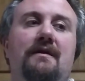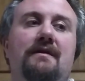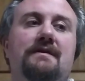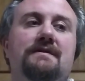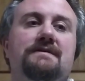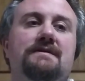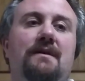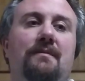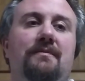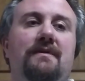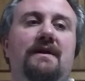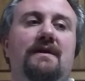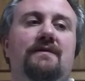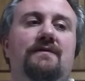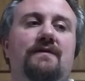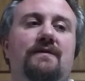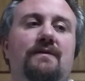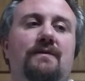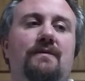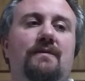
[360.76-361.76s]
something
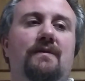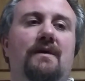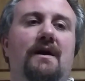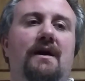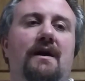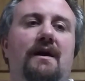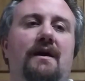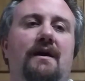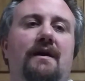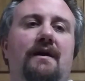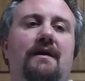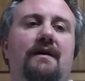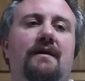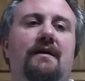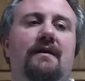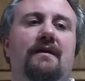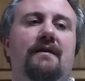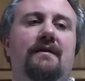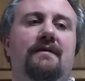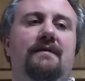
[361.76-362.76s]
to
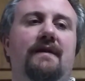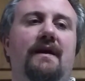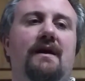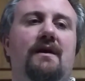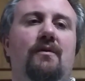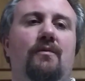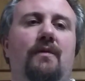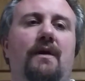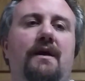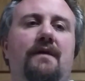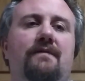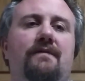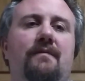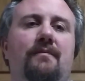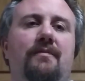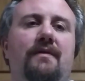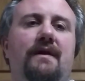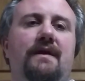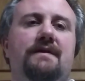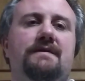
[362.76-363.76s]
take away
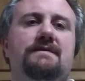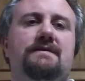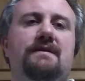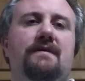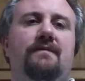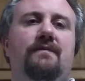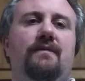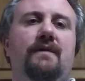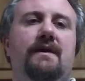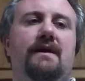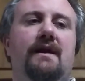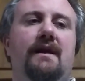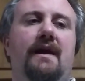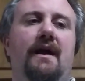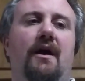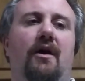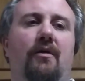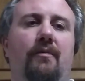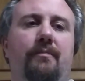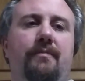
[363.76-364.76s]
from this if we can
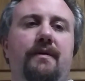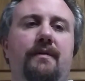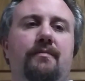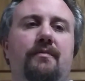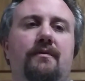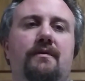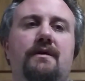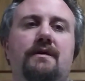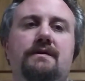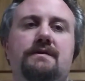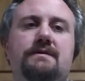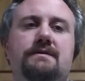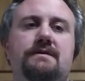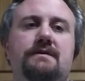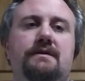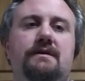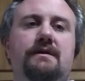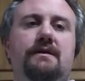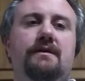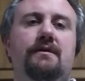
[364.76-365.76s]
help people, because,
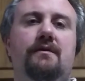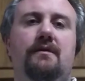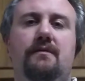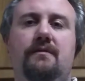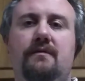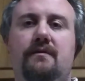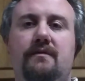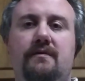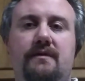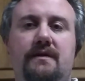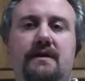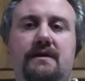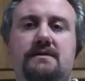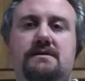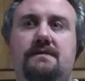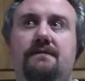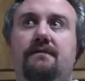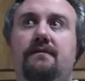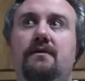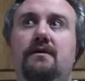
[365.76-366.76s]
you know,
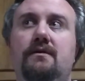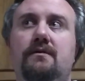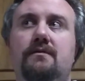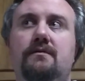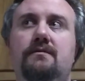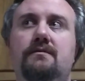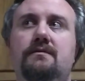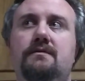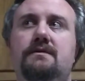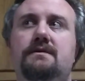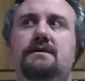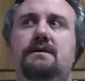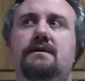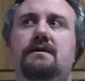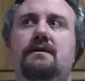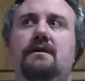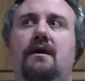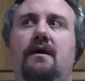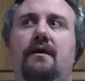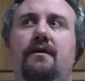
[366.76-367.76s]
these flus
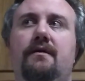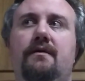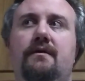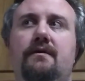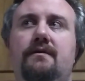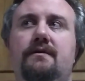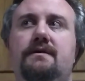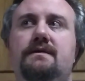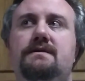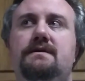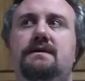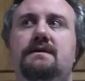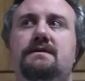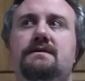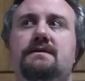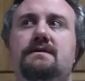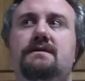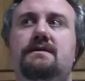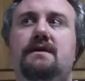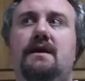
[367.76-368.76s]
and other
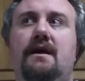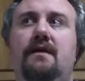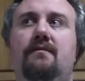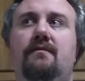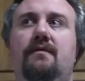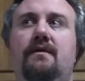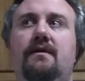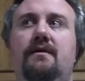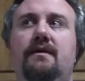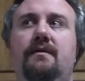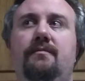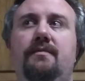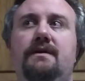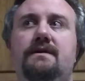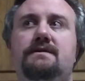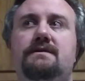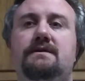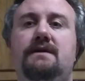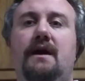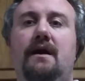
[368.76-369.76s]
diseases can really be
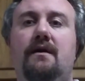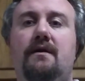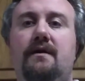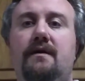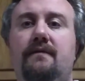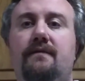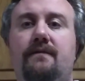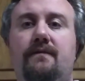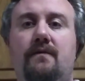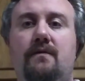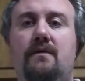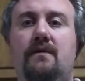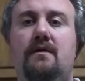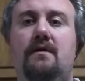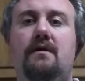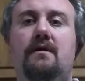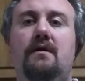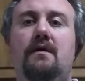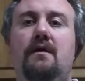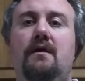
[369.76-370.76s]
scary
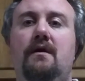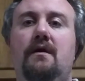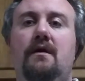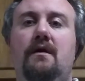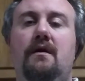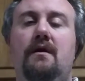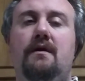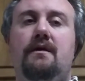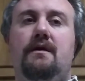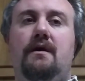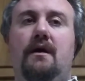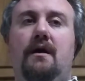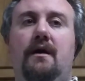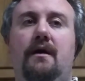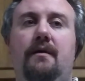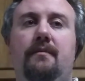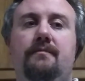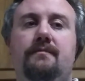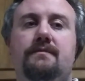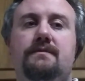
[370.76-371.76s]
for
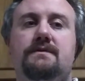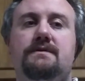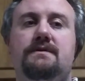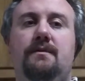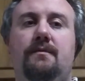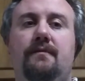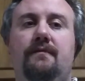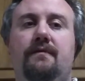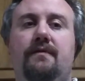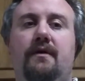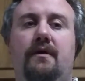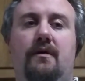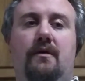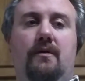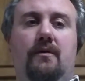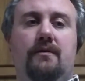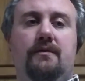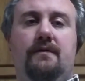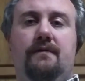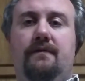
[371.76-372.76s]
some of the
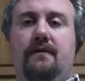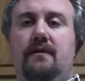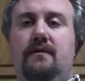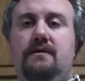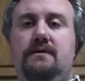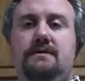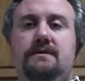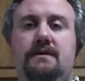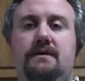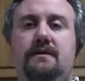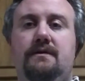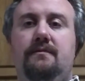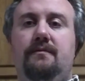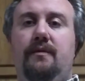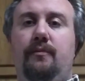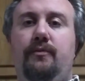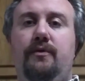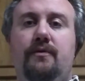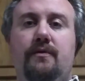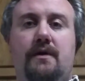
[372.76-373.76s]
older folks and
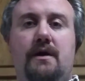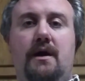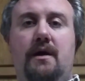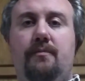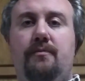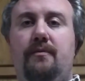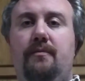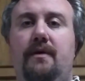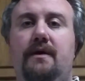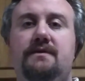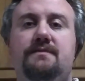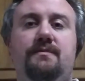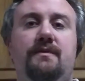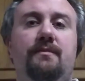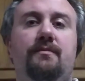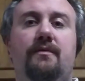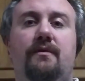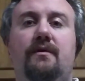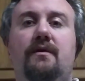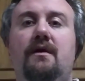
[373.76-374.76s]
immunocompromised
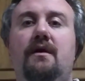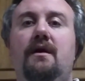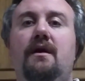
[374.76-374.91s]
people